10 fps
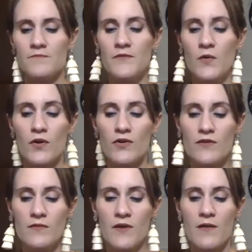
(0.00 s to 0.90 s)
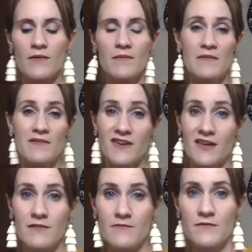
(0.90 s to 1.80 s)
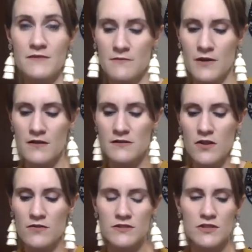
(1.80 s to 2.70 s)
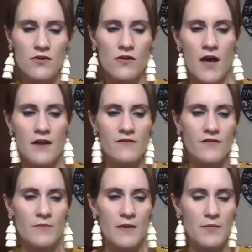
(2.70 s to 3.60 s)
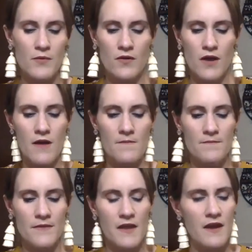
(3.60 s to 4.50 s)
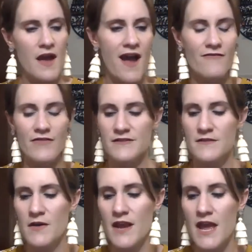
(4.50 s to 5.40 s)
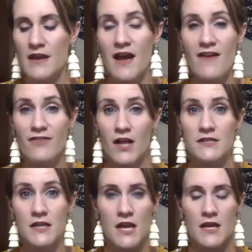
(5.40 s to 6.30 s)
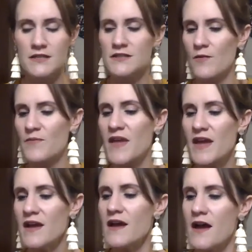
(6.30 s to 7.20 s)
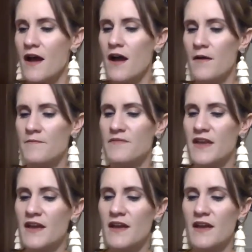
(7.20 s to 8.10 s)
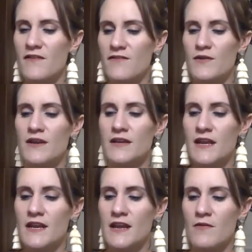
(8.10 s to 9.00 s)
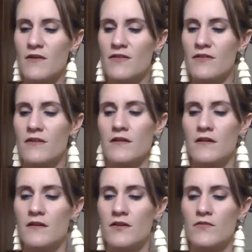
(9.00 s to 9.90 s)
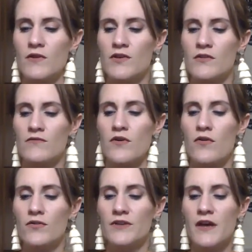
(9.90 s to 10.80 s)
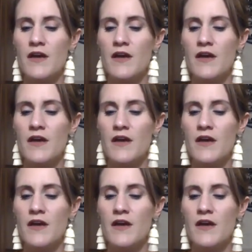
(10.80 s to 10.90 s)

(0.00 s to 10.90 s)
or you can probably maybe even get them from someone else close to you. A lot of people have some on hand. I have lots on hand. So if you didn't get any when you enrolled,